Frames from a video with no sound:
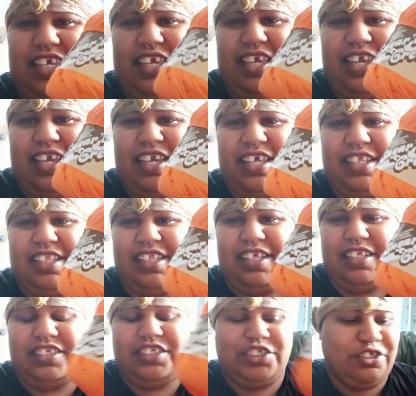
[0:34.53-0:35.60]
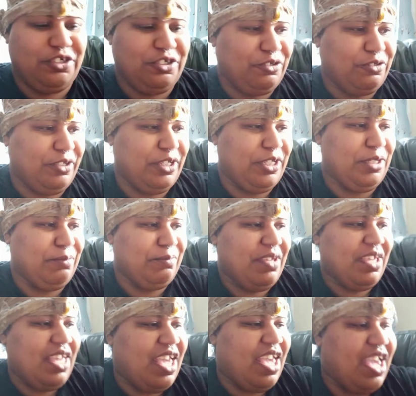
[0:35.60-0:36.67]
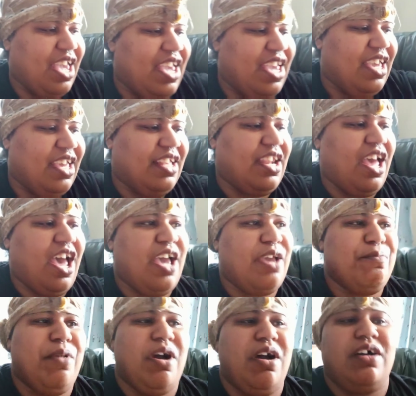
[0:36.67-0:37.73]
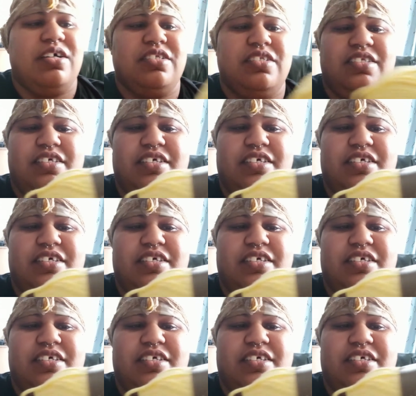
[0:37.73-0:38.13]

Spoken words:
and lily sugar and cream. And I bought